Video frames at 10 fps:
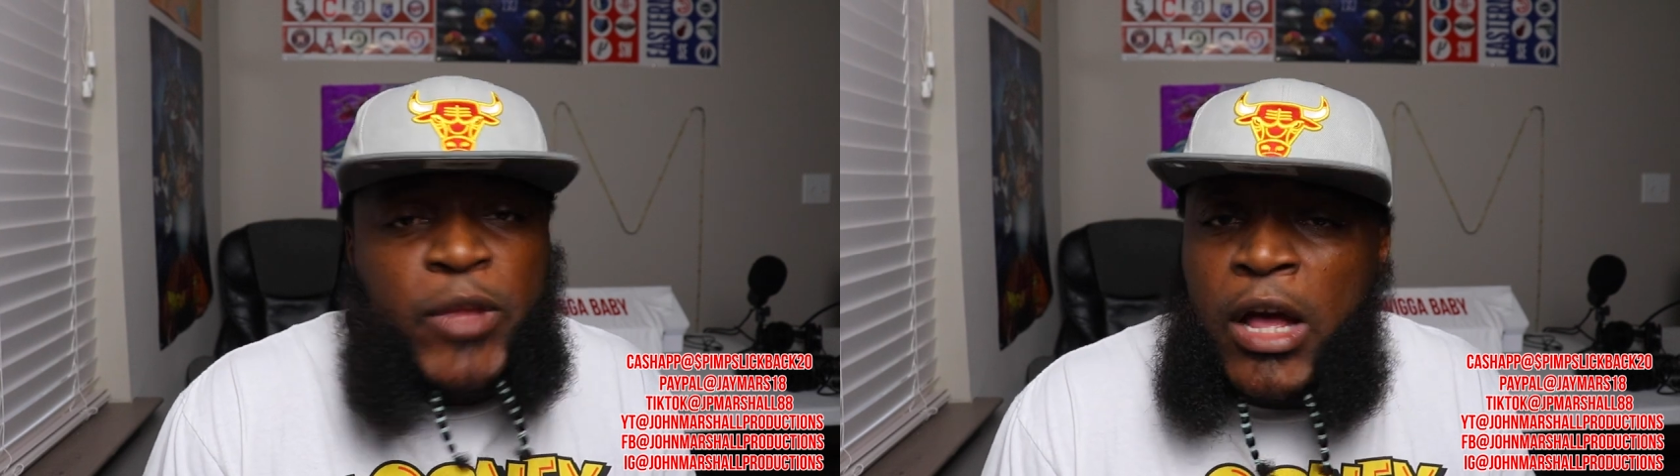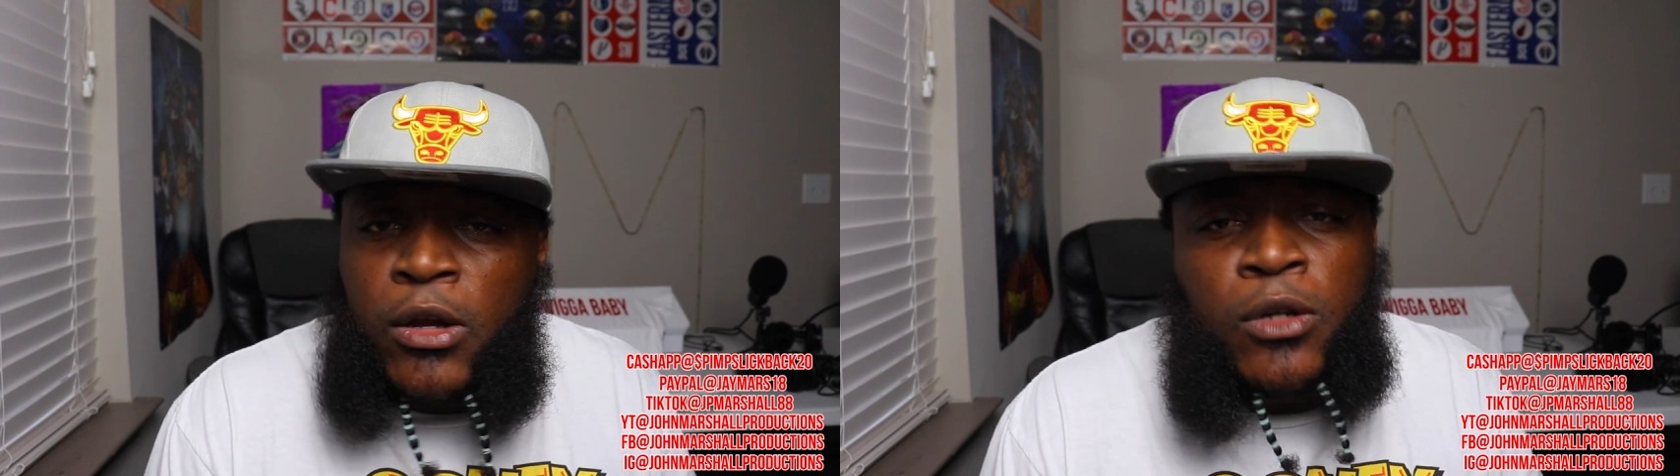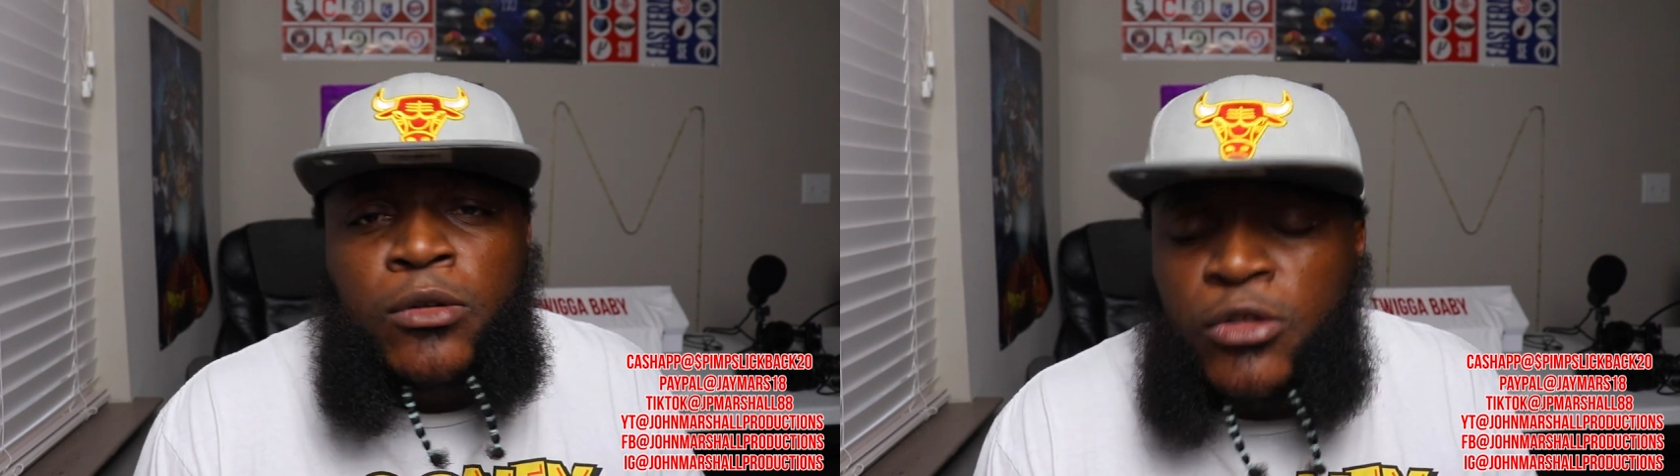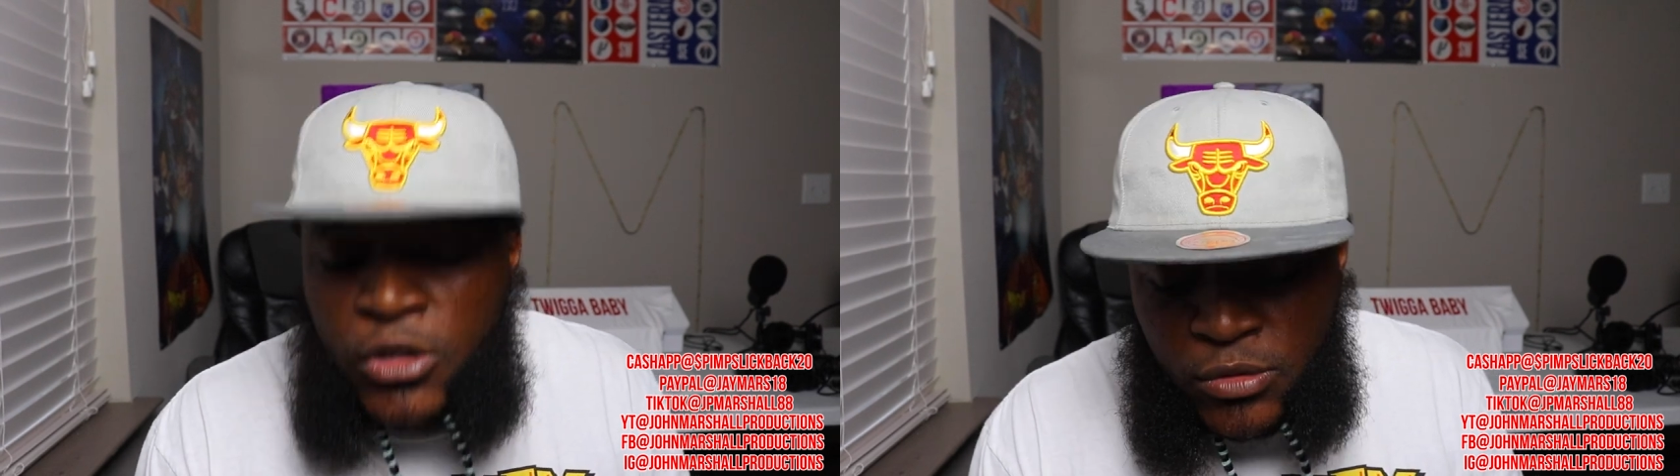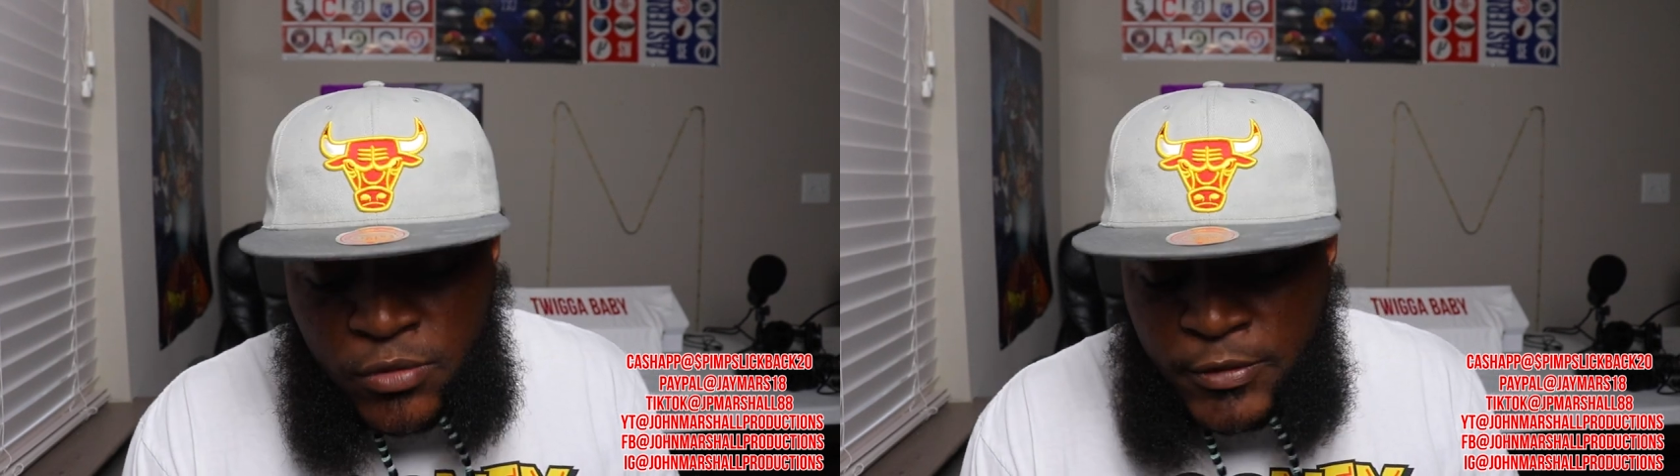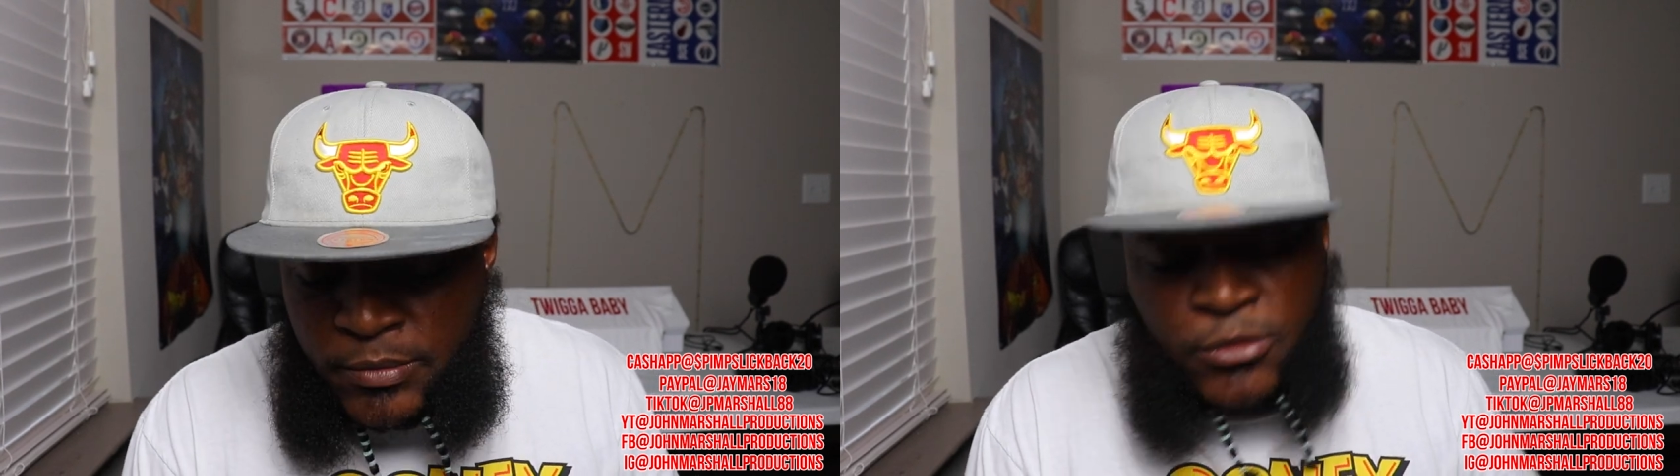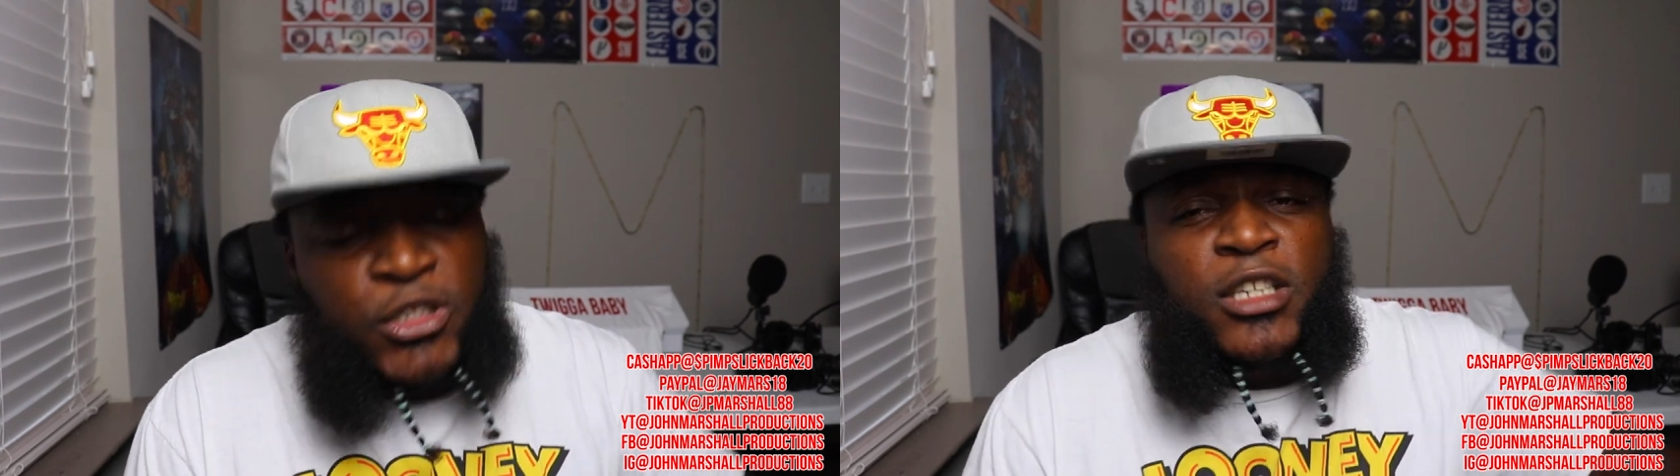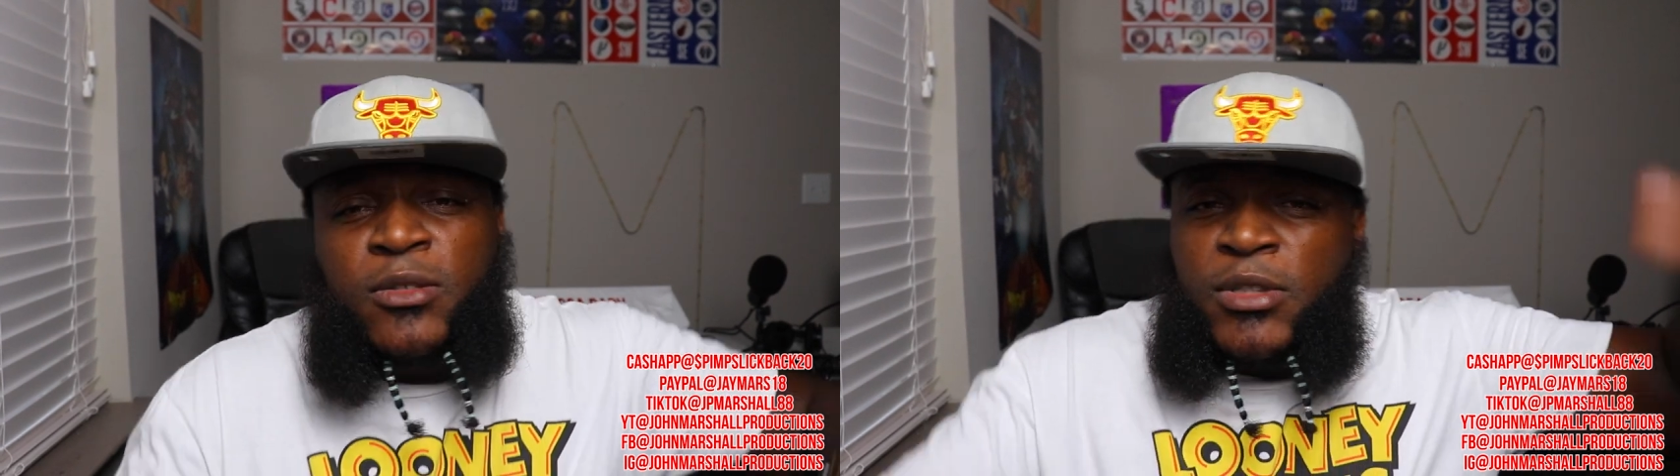I don't know, two
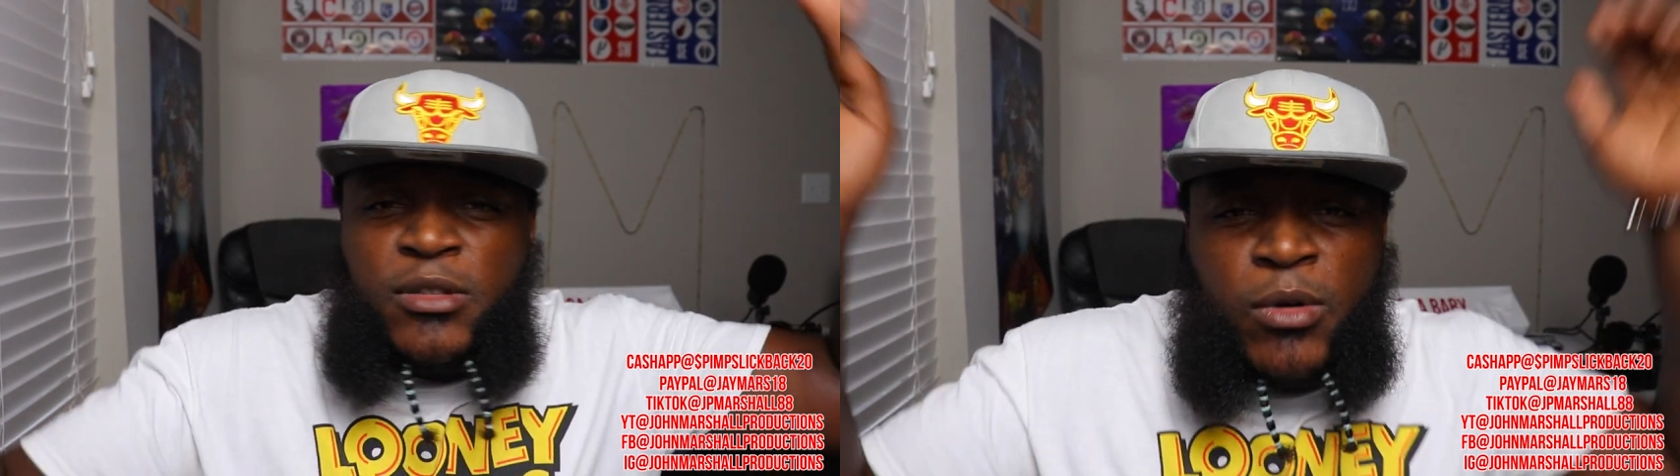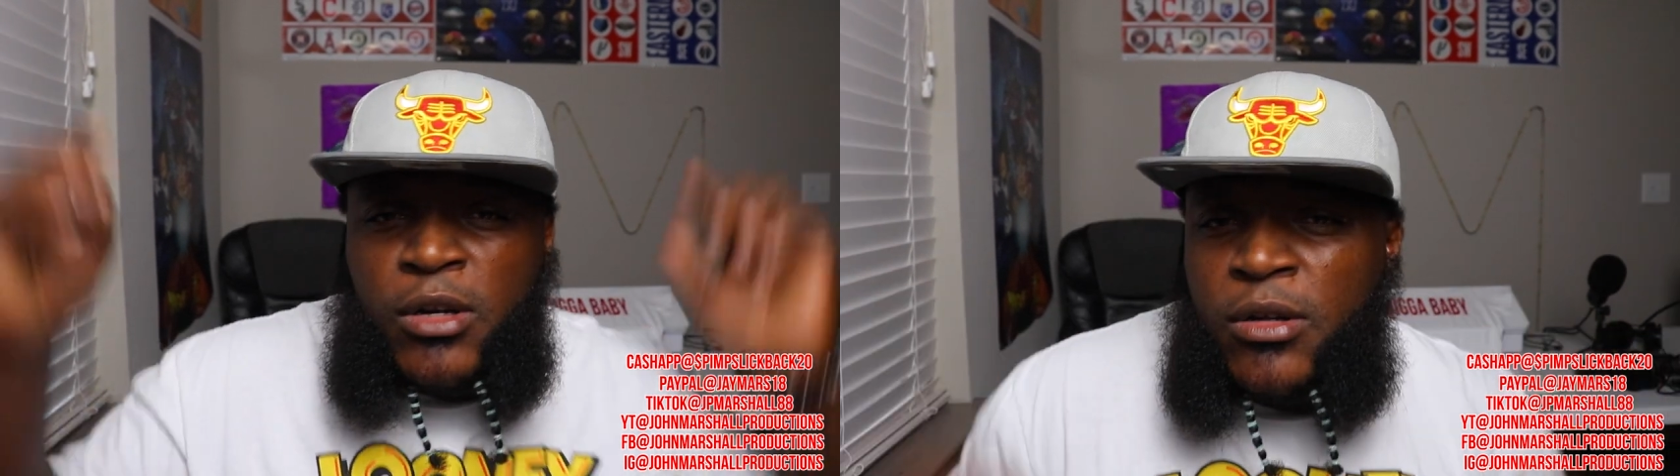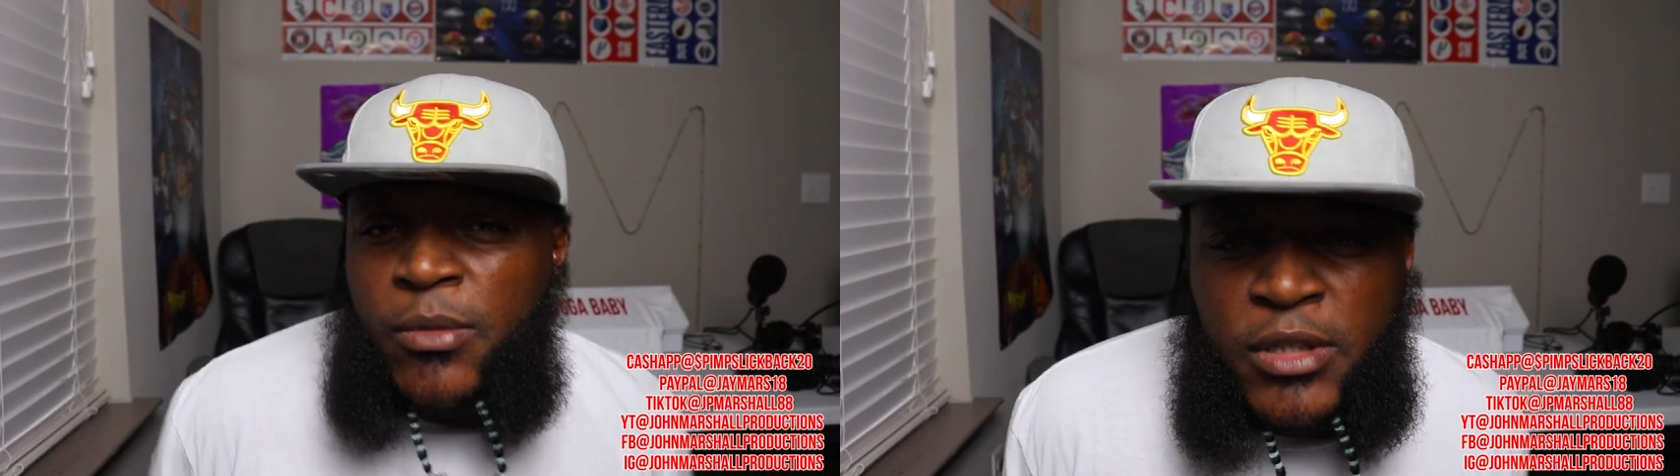chicks with the world,